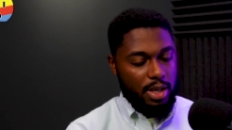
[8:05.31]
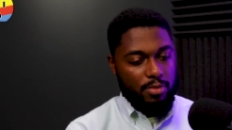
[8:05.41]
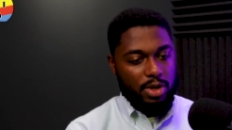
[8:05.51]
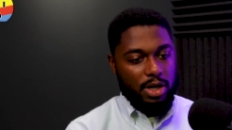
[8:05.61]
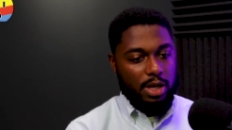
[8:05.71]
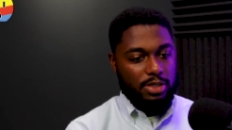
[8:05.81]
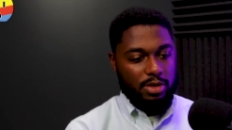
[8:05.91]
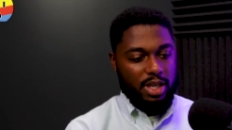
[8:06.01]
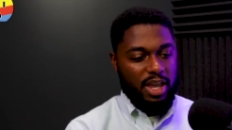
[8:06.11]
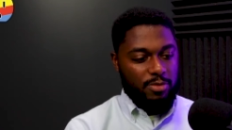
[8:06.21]
But it also
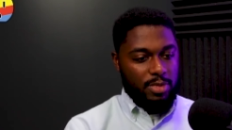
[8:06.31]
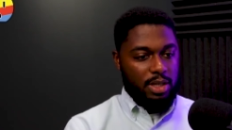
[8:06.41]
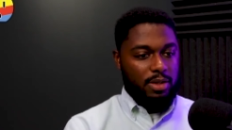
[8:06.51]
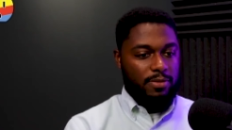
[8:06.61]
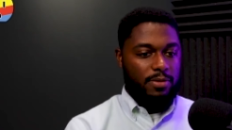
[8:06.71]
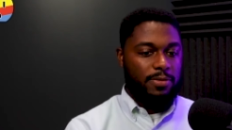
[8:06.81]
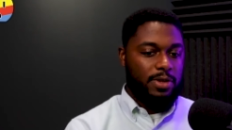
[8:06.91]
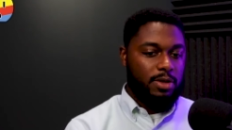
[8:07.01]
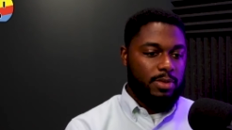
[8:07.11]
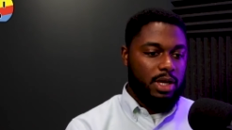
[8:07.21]
gave me the
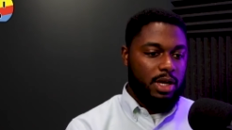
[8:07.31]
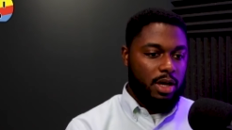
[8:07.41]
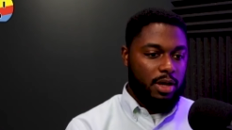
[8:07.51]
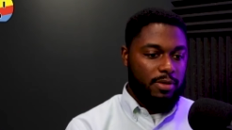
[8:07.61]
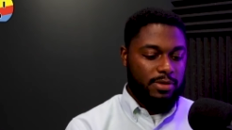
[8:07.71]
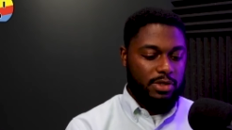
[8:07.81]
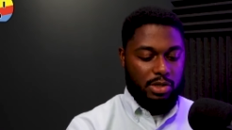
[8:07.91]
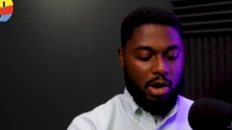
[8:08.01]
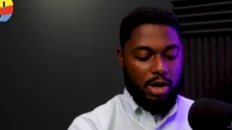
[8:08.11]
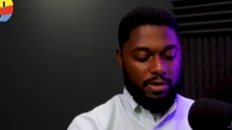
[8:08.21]
fulfillment of
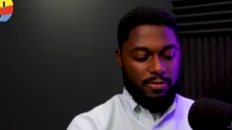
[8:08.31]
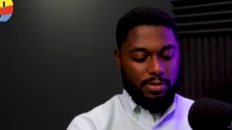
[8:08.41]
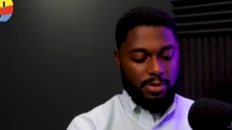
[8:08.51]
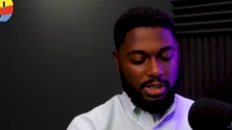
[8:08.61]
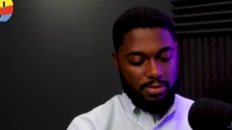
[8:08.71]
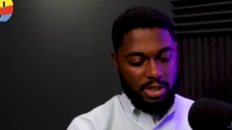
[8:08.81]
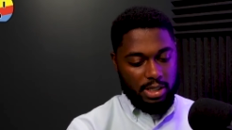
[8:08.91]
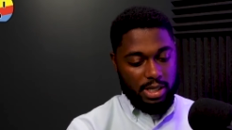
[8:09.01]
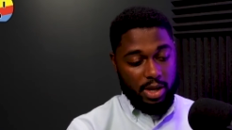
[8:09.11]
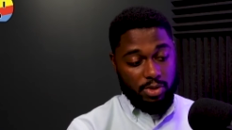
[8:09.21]
starting from
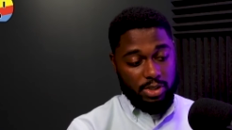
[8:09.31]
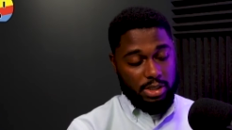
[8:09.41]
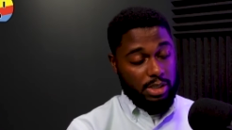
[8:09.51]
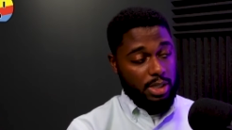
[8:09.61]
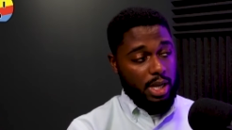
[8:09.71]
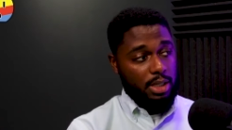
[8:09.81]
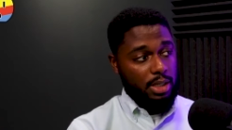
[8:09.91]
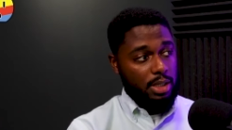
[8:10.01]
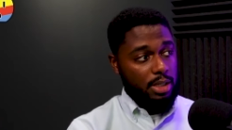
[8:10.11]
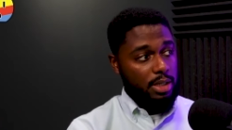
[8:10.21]
something that was just an
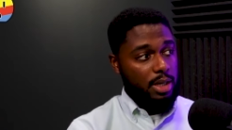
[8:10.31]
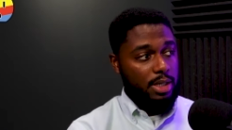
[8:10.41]
idea